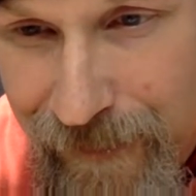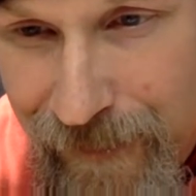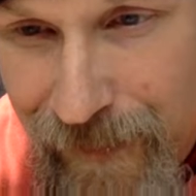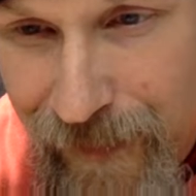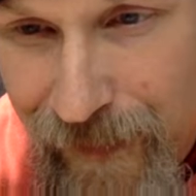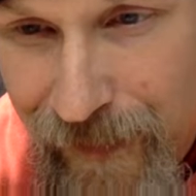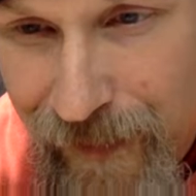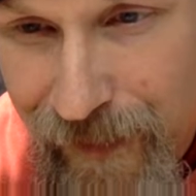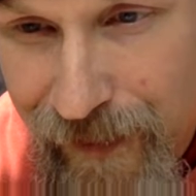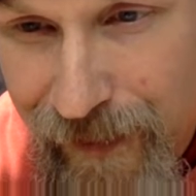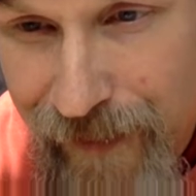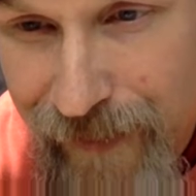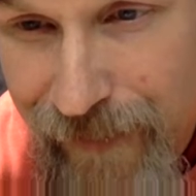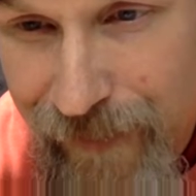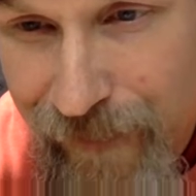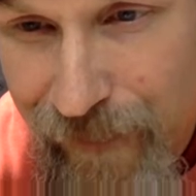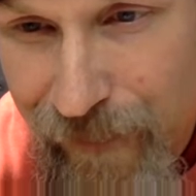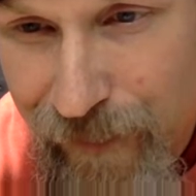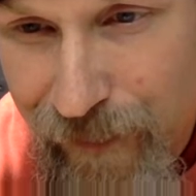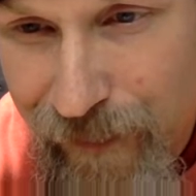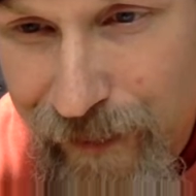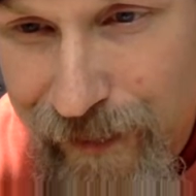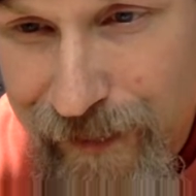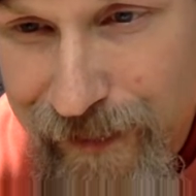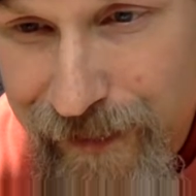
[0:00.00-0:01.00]

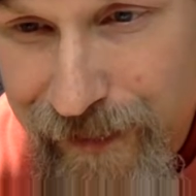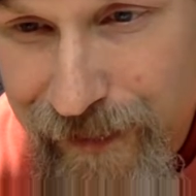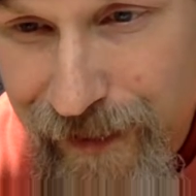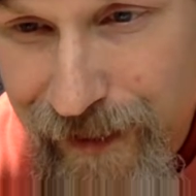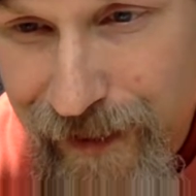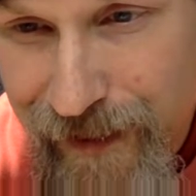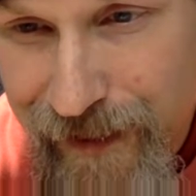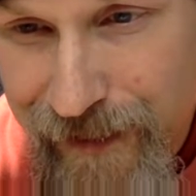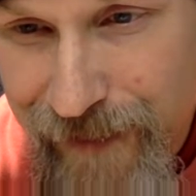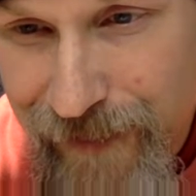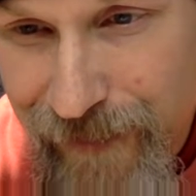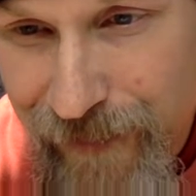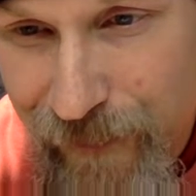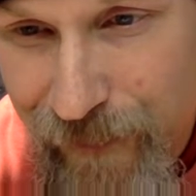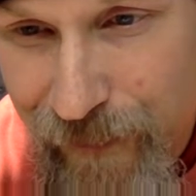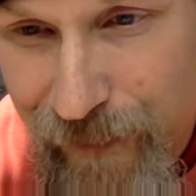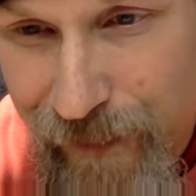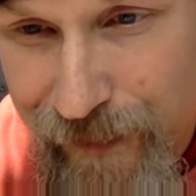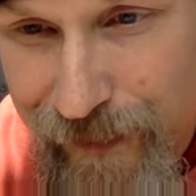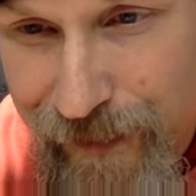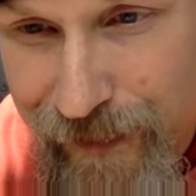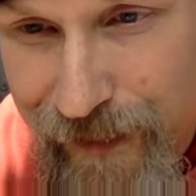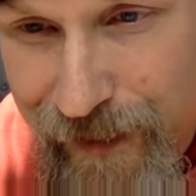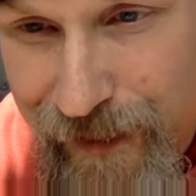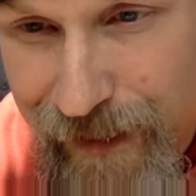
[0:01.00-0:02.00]
34, 6,
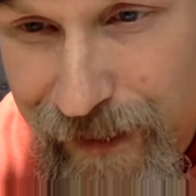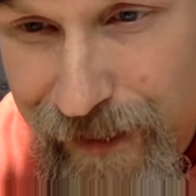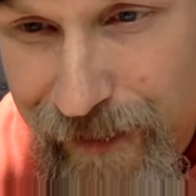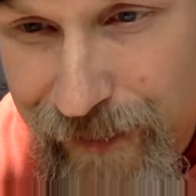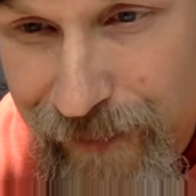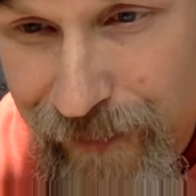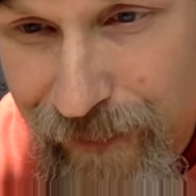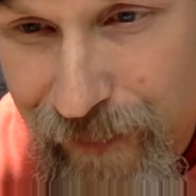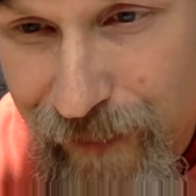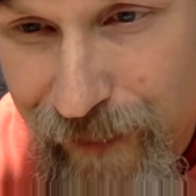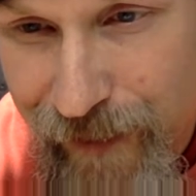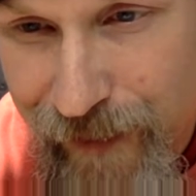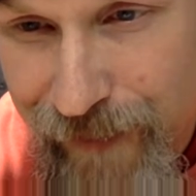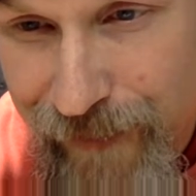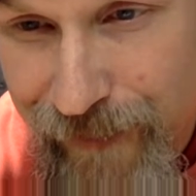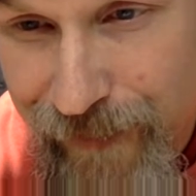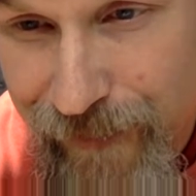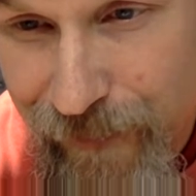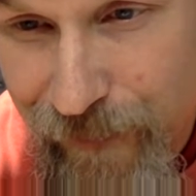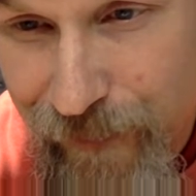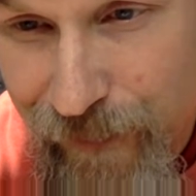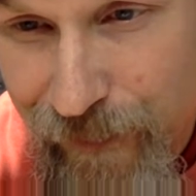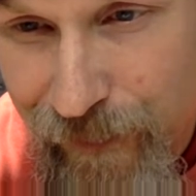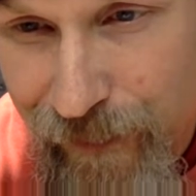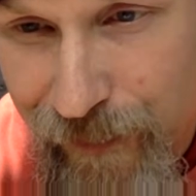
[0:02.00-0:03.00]
14,
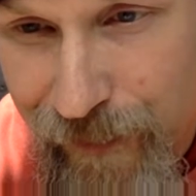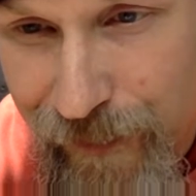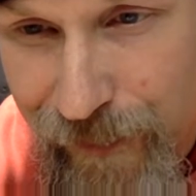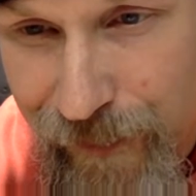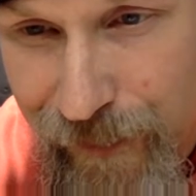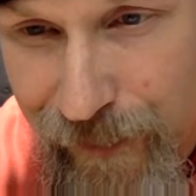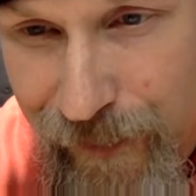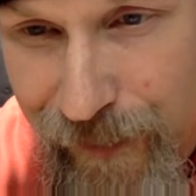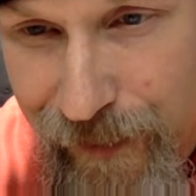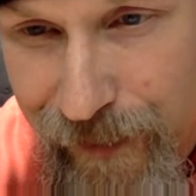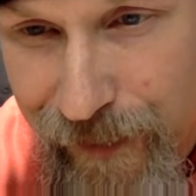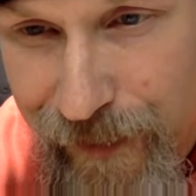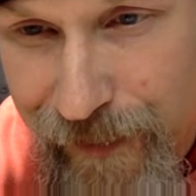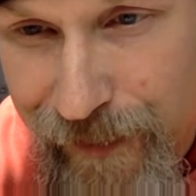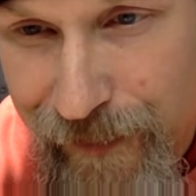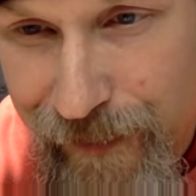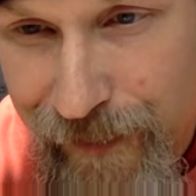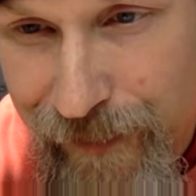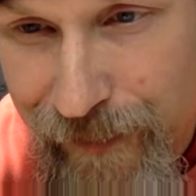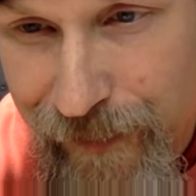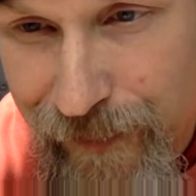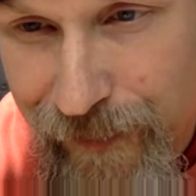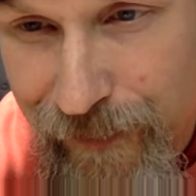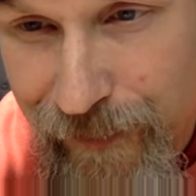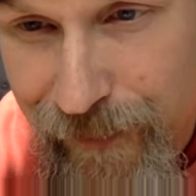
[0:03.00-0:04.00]
24,
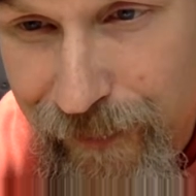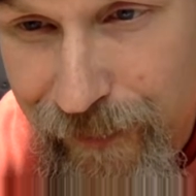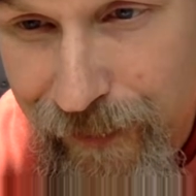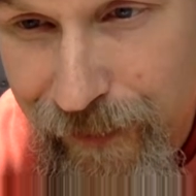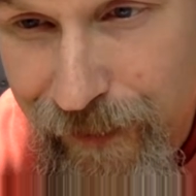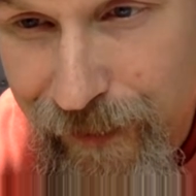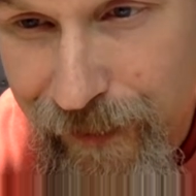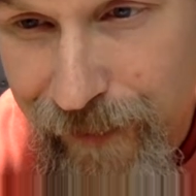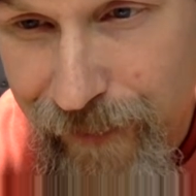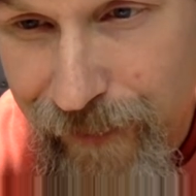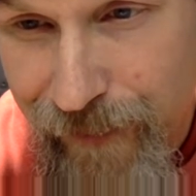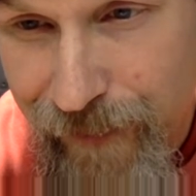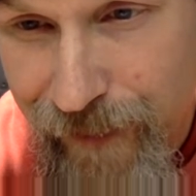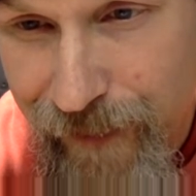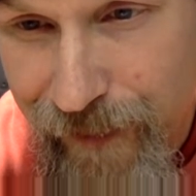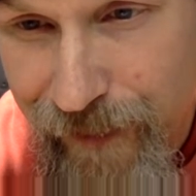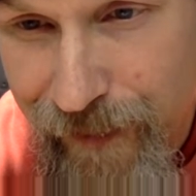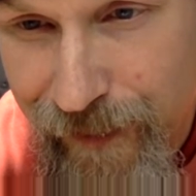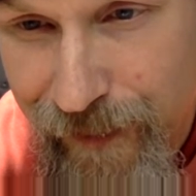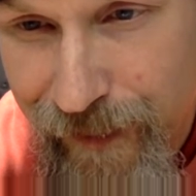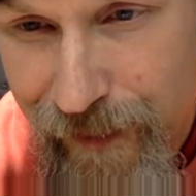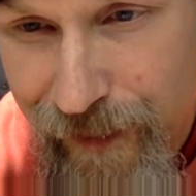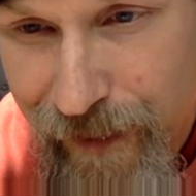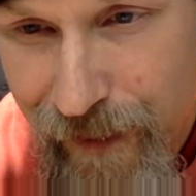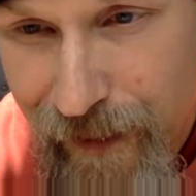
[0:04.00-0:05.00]
32, 31.
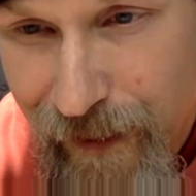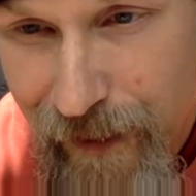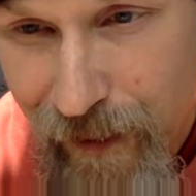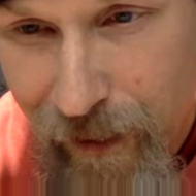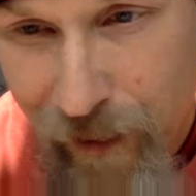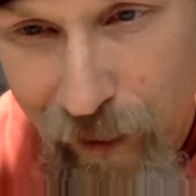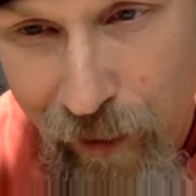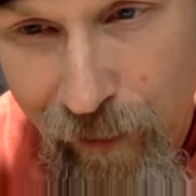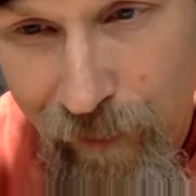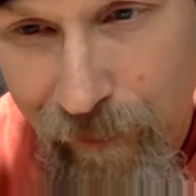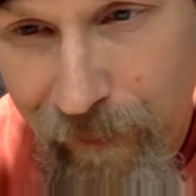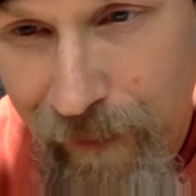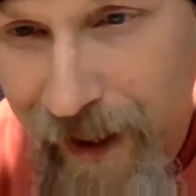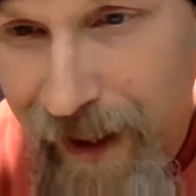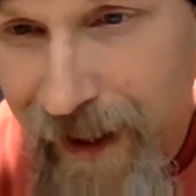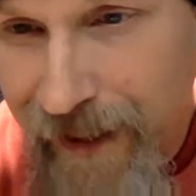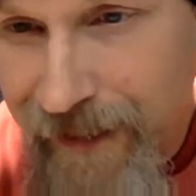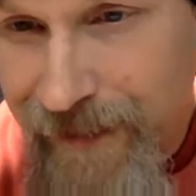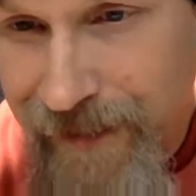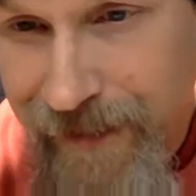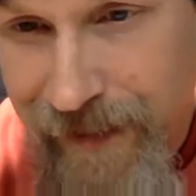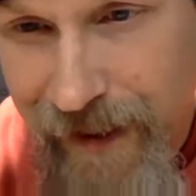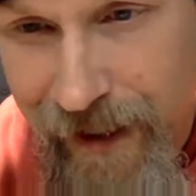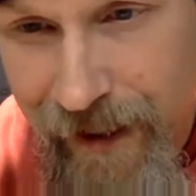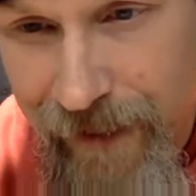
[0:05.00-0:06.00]
Old man
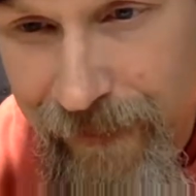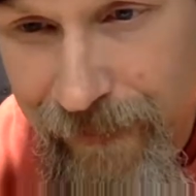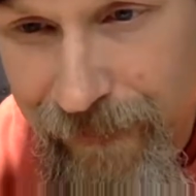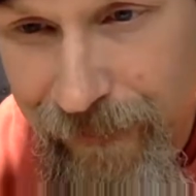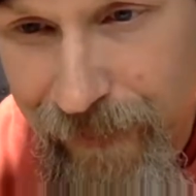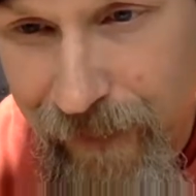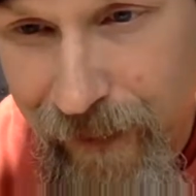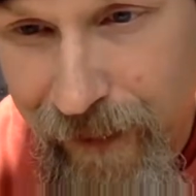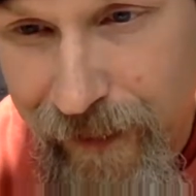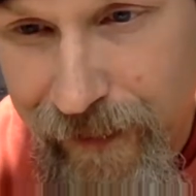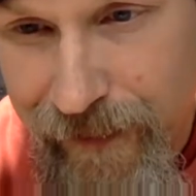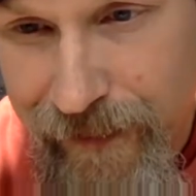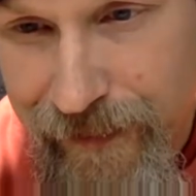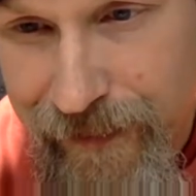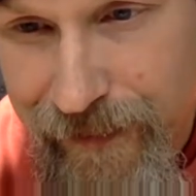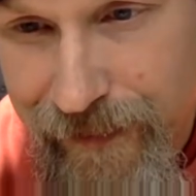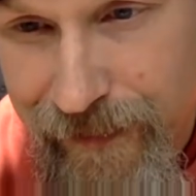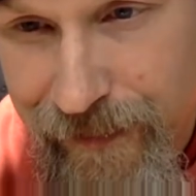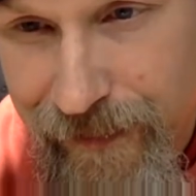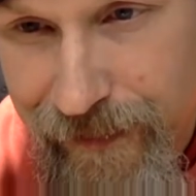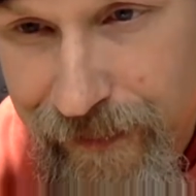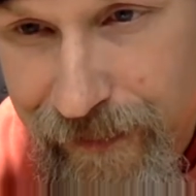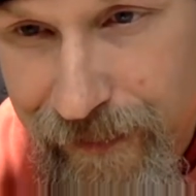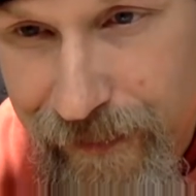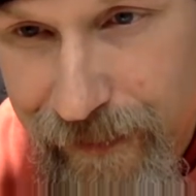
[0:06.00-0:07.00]
said it
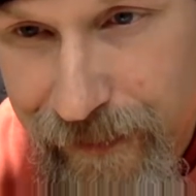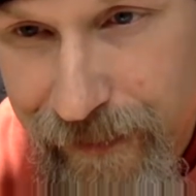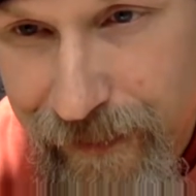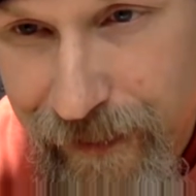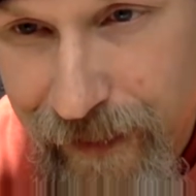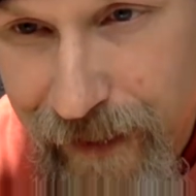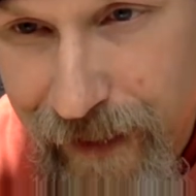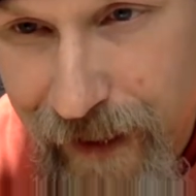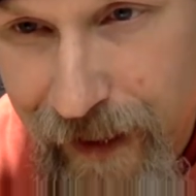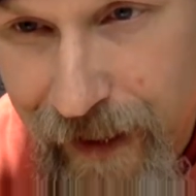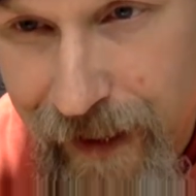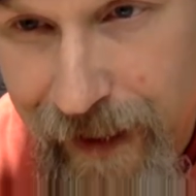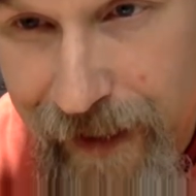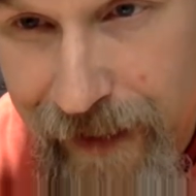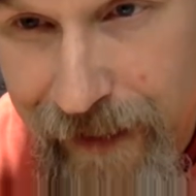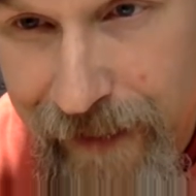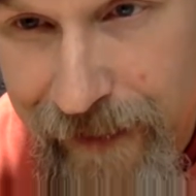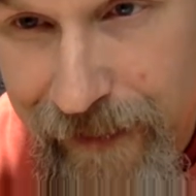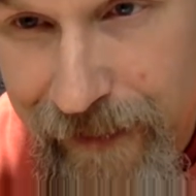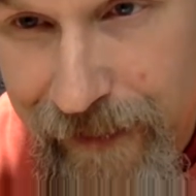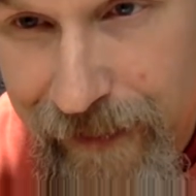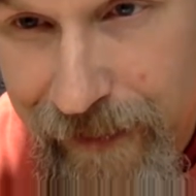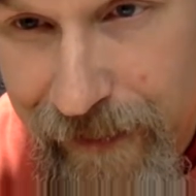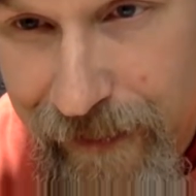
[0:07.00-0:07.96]
first. 8.